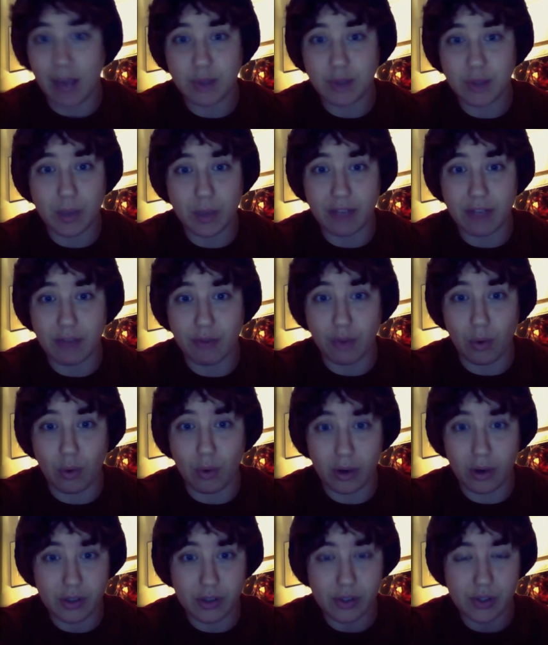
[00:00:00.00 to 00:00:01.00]
I'm
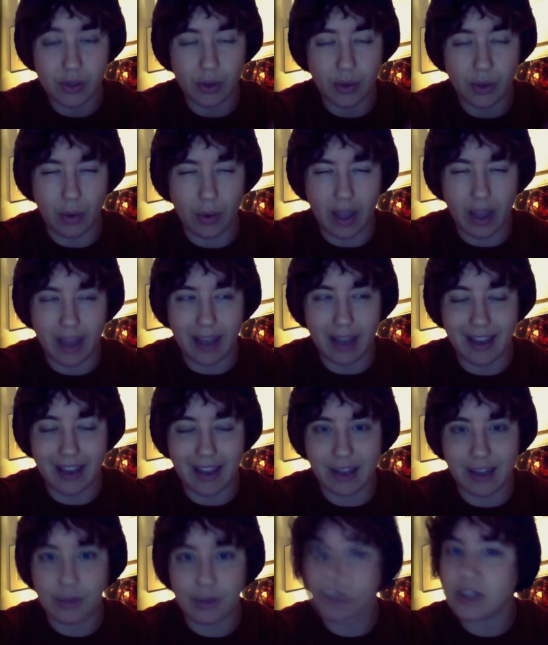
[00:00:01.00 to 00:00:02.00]
24, so
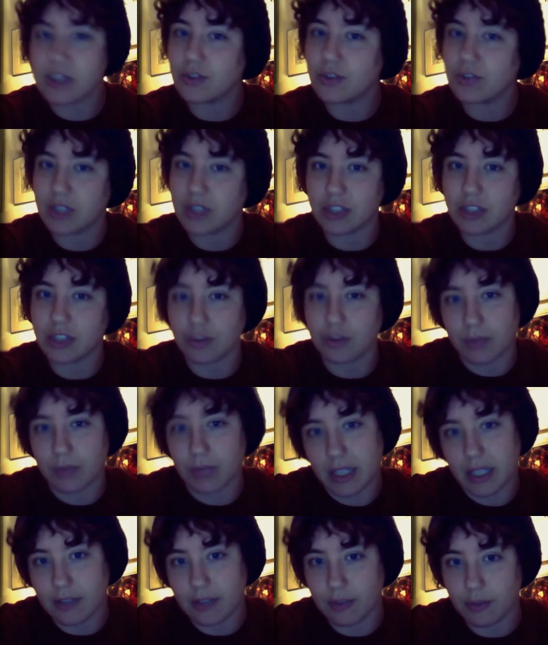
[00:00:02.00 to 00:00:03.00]
it was interesting to
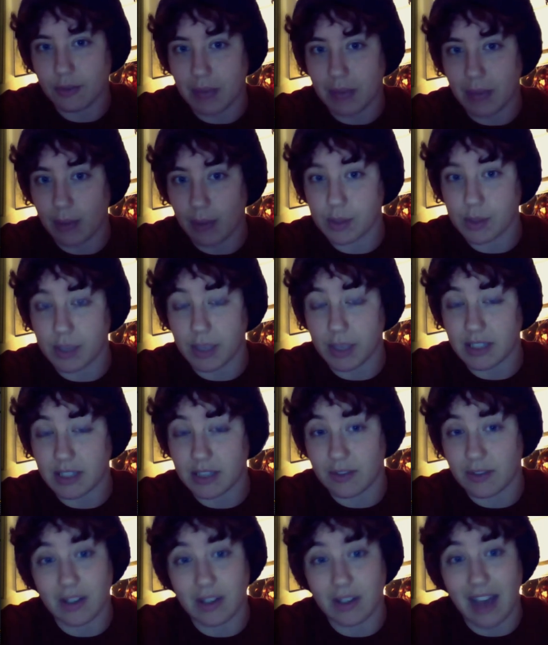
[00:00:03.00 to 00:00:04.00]
read it from that
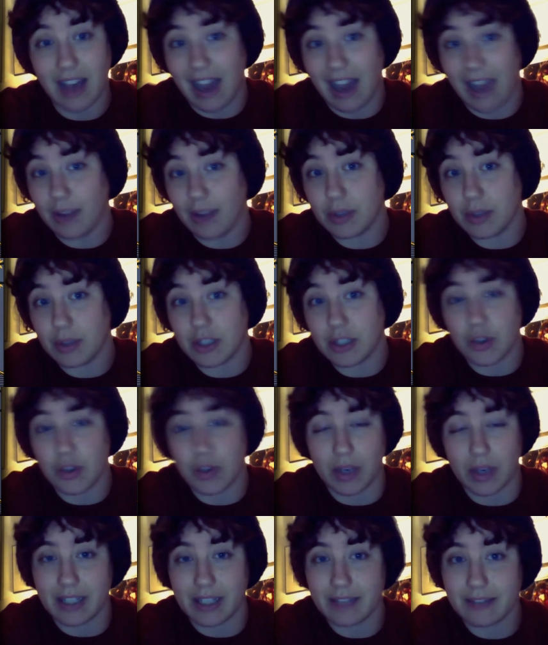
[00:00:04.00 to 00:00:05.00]
perspective, and I really
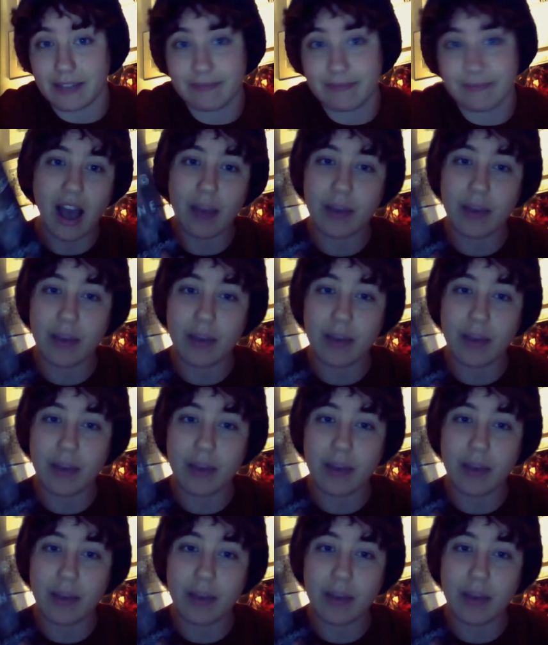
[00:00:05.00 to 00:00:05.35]
enjoyed it.